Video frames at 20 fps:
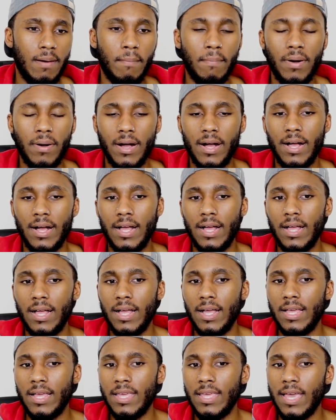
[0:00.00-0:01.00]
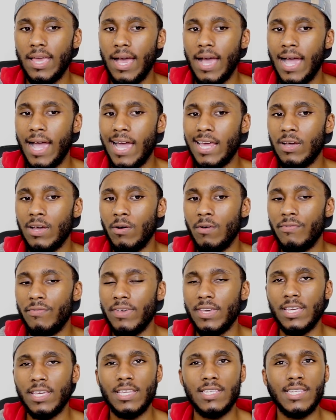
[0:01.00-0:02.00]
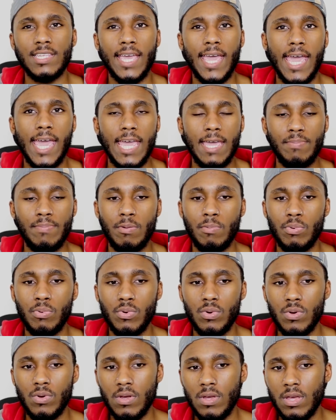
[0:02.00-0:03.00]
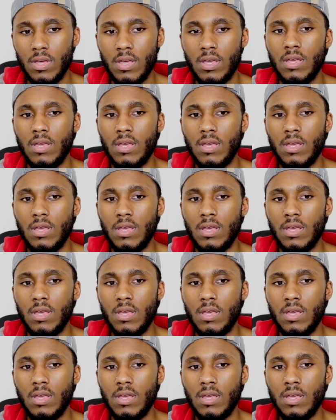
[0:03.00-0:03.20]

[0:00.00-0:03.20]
but I don't think he's capable.